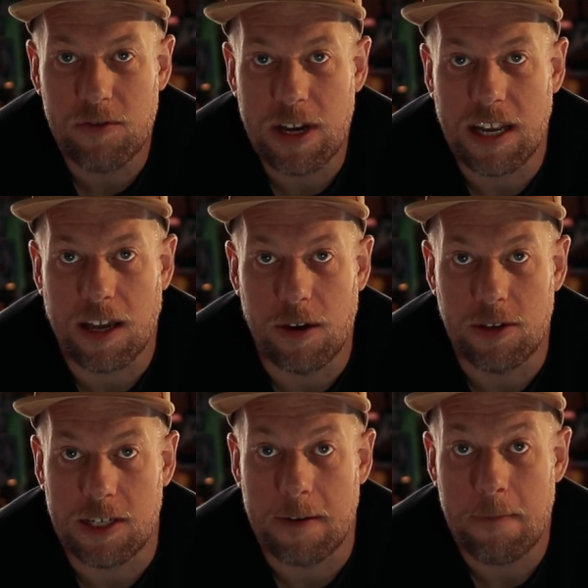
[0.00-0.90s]
it really
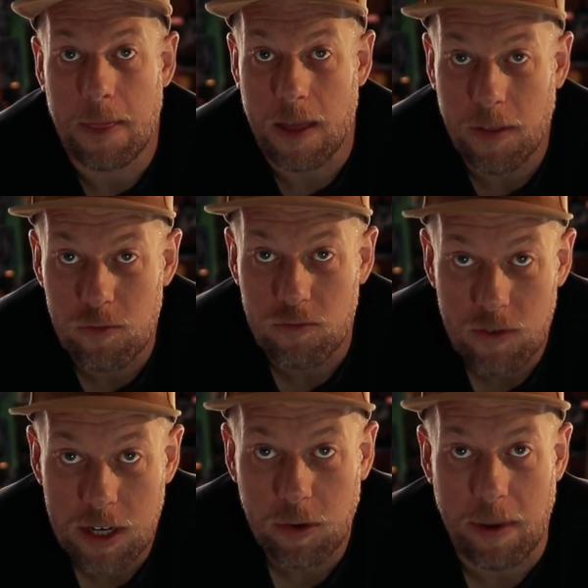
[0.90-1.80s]
cozy. The other
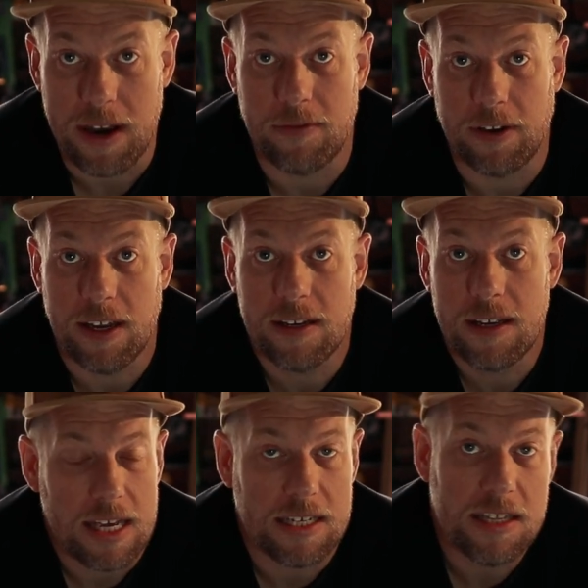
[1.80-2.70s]
real benefit
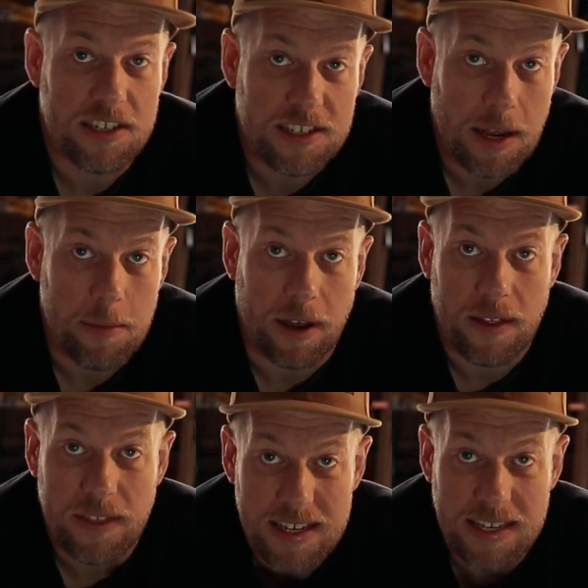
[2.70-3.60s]
is in the summer,
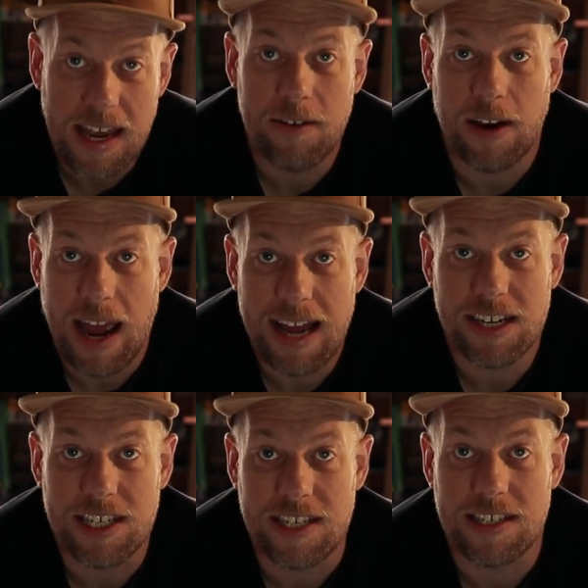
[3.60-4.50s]
this area
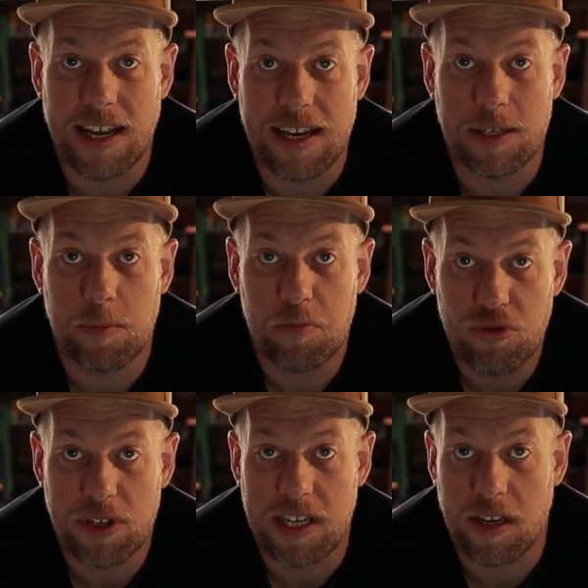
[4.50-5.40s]
actually stays
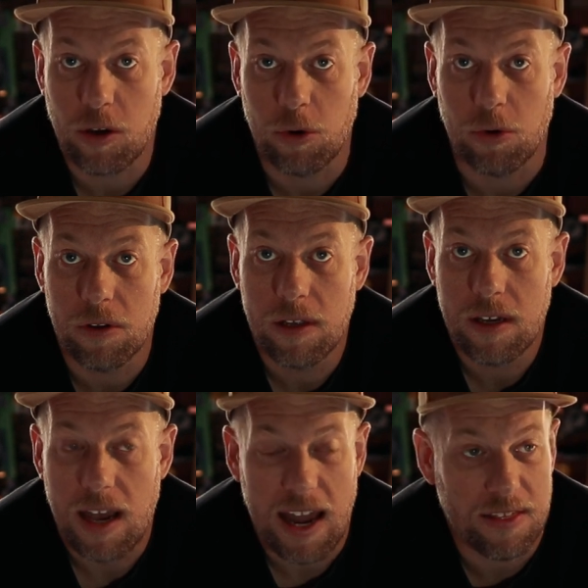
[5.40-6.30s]
pretty cool,
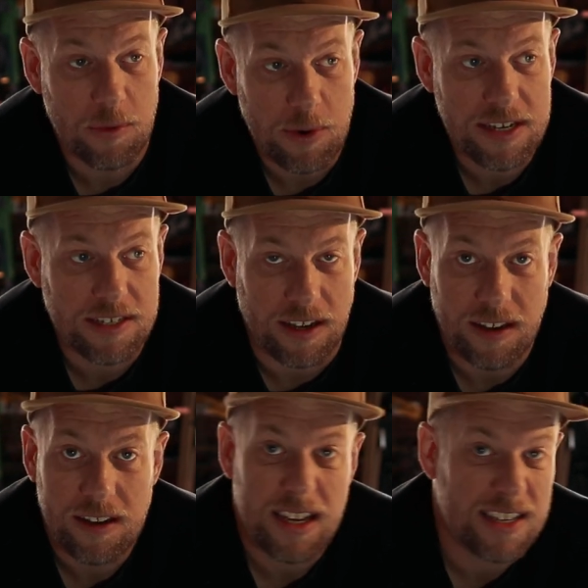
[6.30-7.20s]
and in the
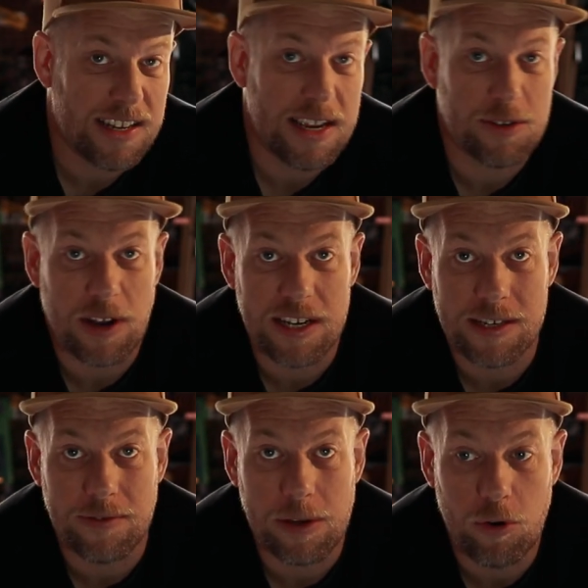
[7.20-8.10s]
winter, it stays
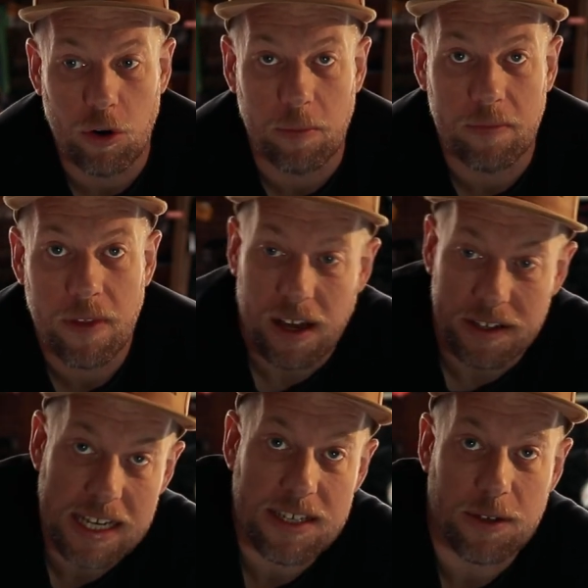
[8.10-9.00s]
relatively warm. Our
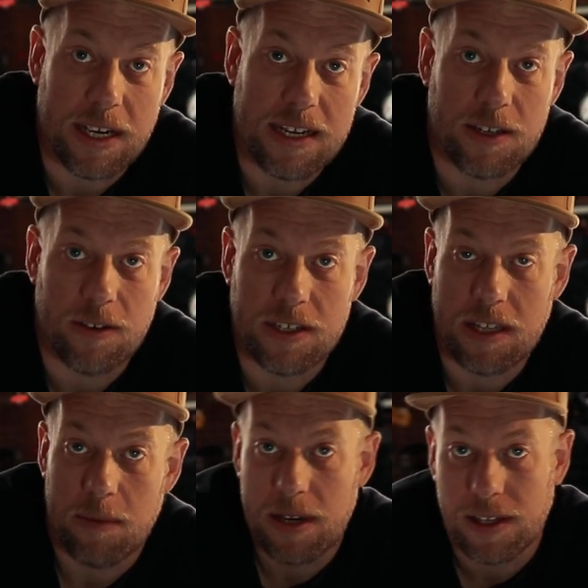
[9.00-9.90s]
diesel heater is
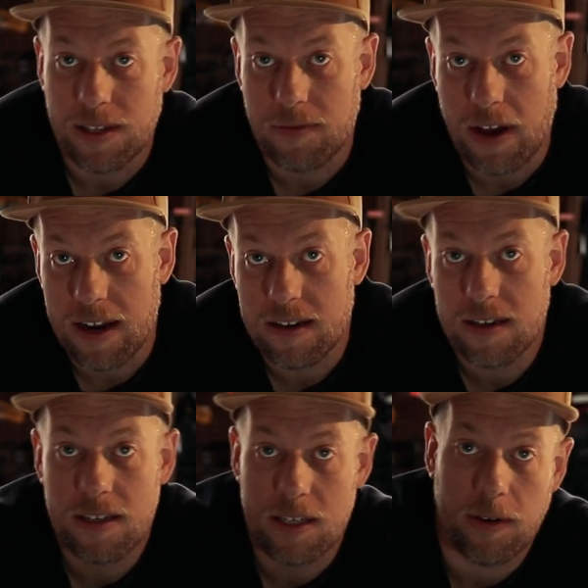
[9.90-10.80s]
in the middle of the van,
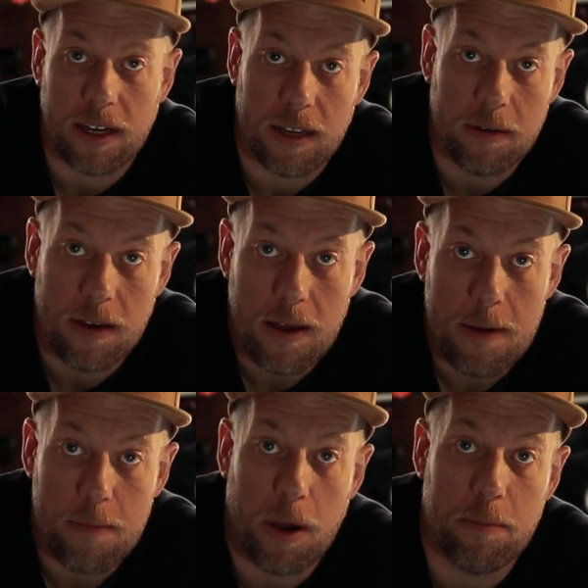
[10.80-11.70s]
so it can
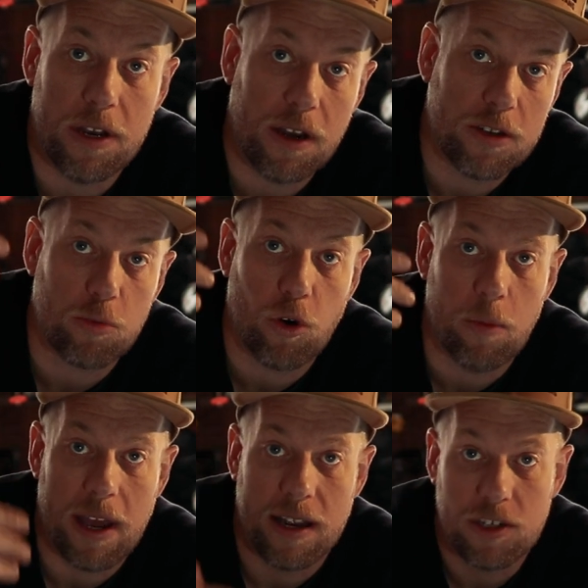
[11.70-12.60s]
pump nice
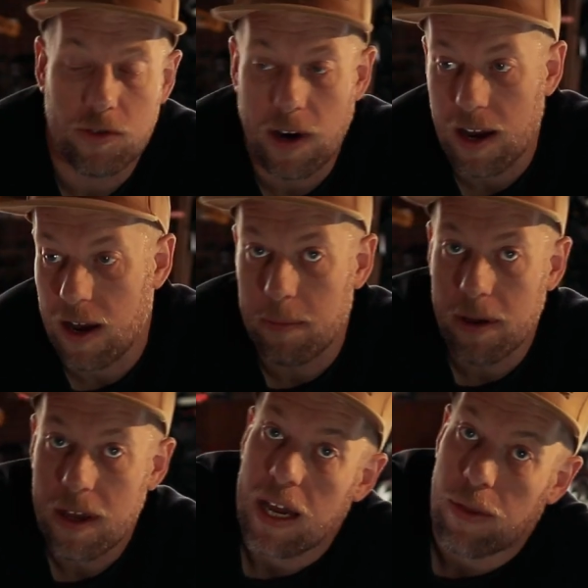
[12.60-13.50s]
warm air straight up
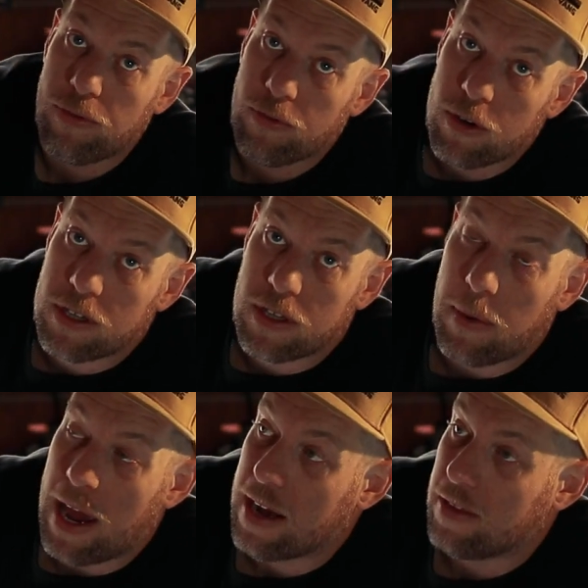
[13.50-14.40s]
and through to the
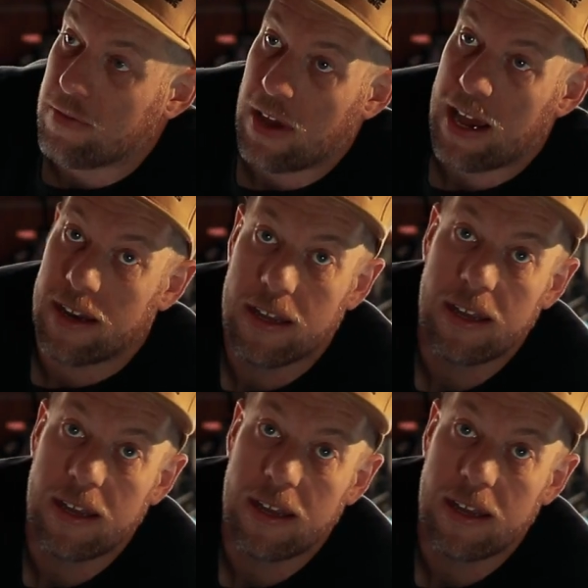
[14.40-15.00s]
back of the van